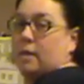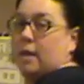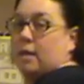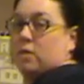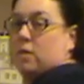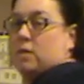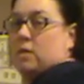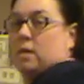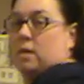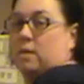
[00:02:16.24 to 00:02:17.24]
And,
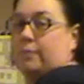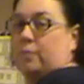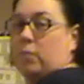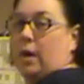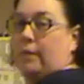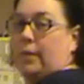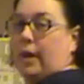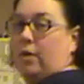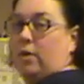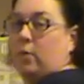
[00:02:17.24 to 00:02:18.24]
well,
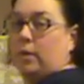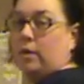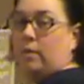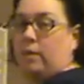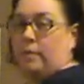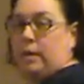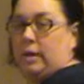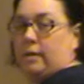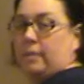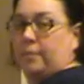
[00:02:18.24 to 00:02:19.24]
I don't know, what, well,
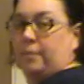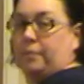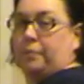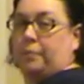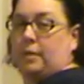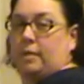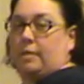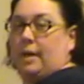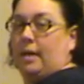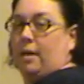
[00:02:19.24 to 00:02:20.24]
here,
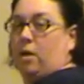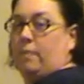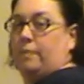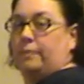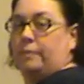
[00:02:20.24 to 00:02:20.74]
does that help?